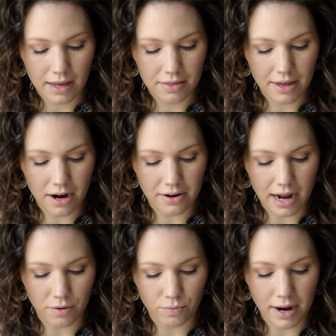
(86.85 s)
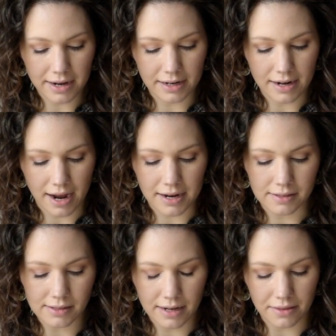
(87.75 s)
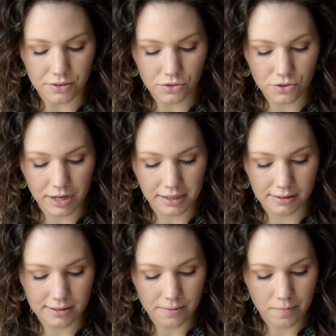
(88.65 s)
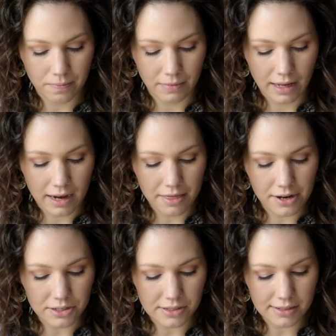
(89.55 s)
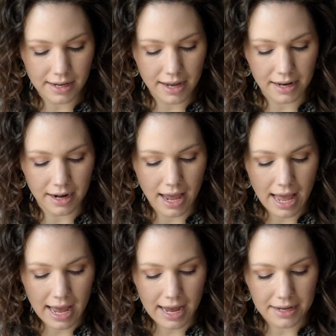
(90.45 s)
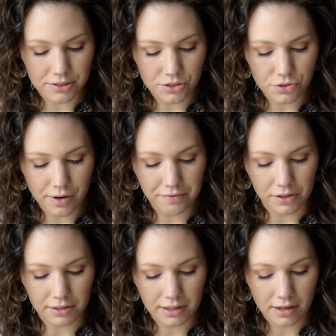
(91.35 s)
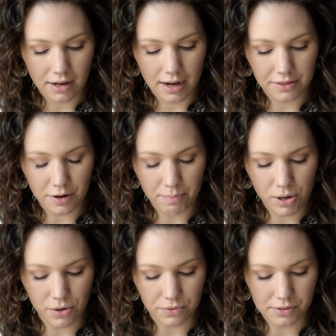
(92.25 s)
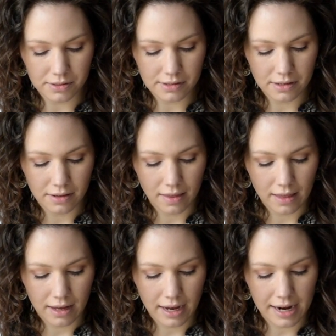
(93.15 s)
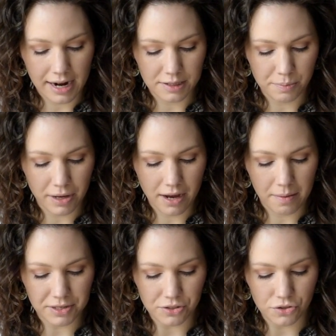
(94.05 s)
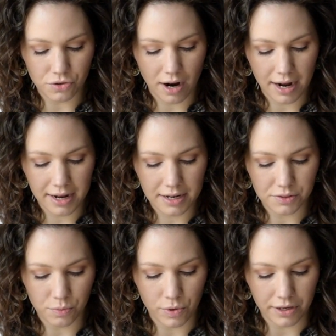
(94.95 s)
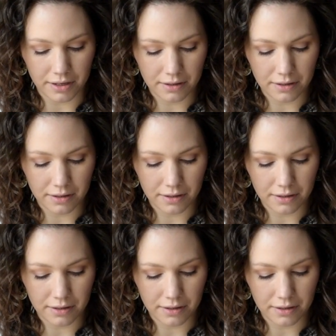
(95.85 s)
They are not recognized in the streets. Their skin has shriveled on their bones. It has become as dry as wood.